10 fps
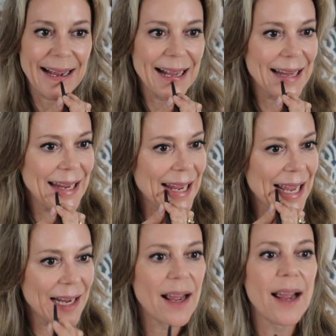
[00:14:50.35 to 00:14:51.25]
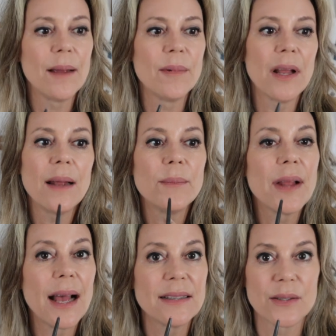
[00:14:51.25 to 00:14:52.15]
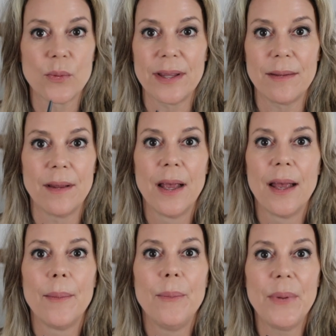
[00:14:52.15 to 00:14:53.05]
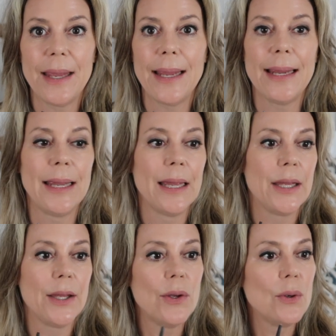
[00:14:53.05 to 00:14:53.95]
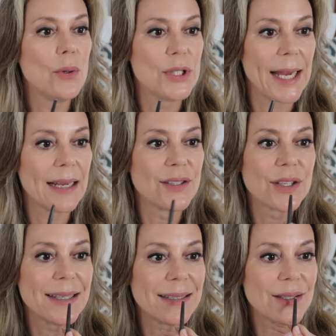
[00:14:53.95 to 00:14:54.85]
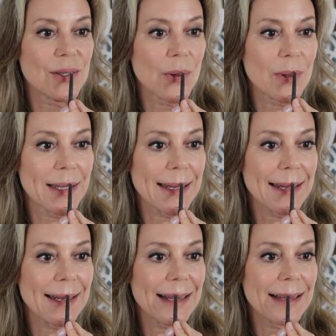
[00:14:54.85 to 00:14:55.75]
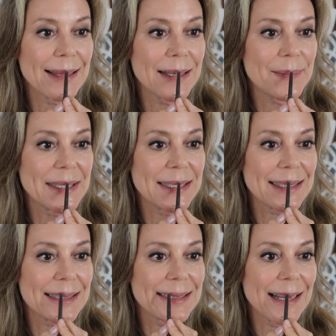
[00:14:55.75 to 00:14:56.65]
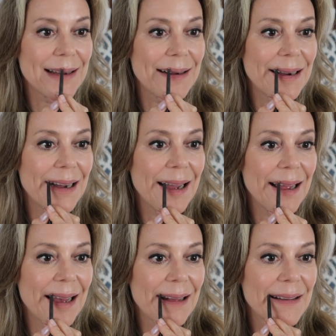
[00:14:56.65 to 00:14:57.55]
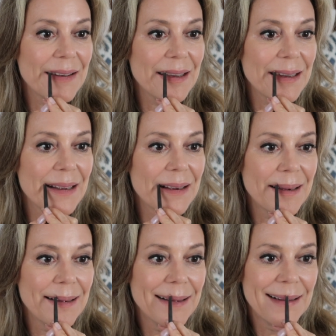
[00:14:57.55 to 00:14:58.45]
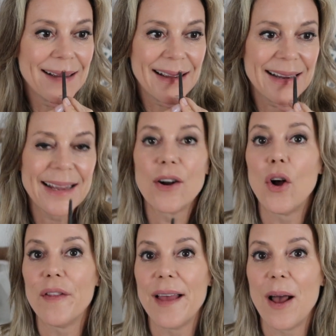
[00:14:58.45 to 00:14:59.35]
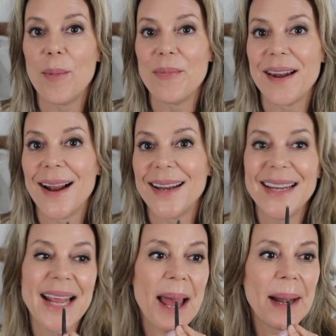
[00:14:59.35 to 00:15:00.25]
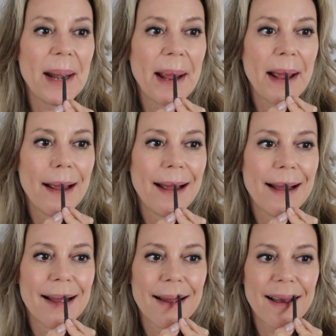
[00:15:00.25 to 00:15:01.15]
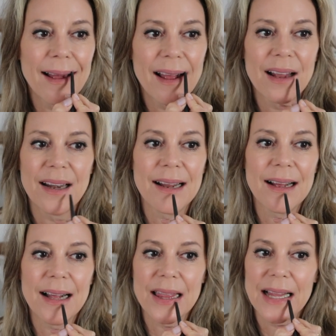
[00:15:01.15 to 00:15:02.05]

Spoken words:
on the end. I am not blessed with big, huge Angelina Jolie lips, so I have to get all the help that I can get. And a